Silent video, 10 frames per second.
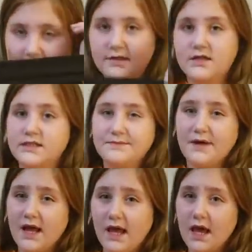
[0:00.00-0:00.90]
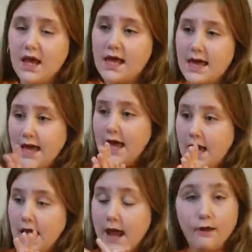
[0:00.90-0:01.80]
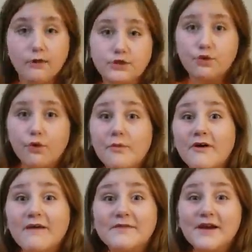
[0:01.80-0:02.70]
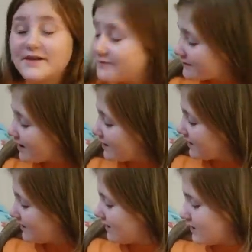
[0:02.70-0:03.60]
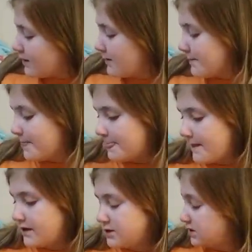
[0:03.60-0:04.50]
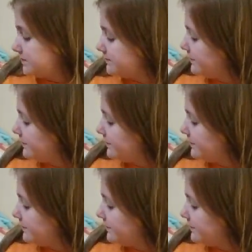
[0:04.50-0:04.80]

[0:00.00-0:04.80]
here because my it looks horrible after I do writing. Um, you can just